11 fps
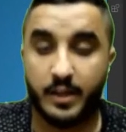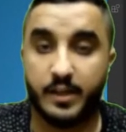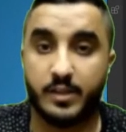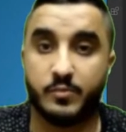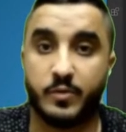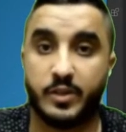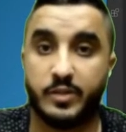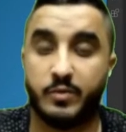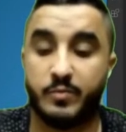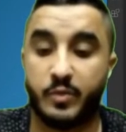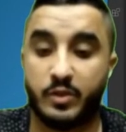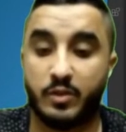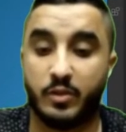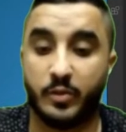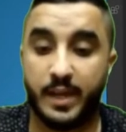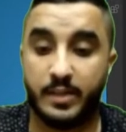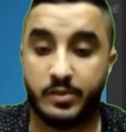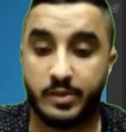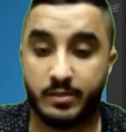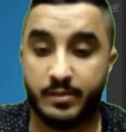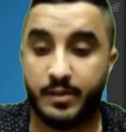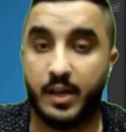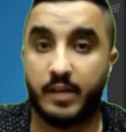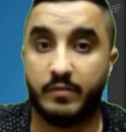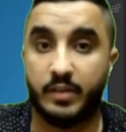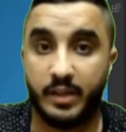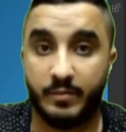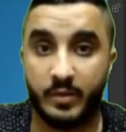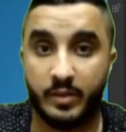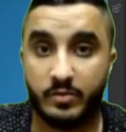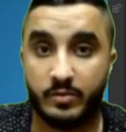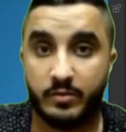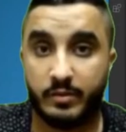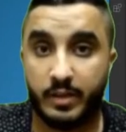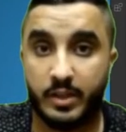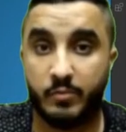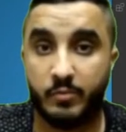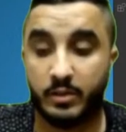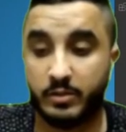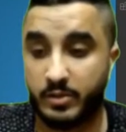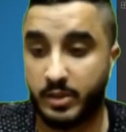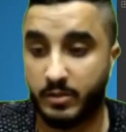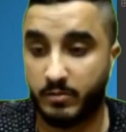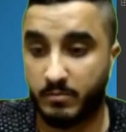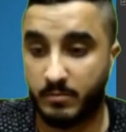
is where you would put the location of the image that you want to show.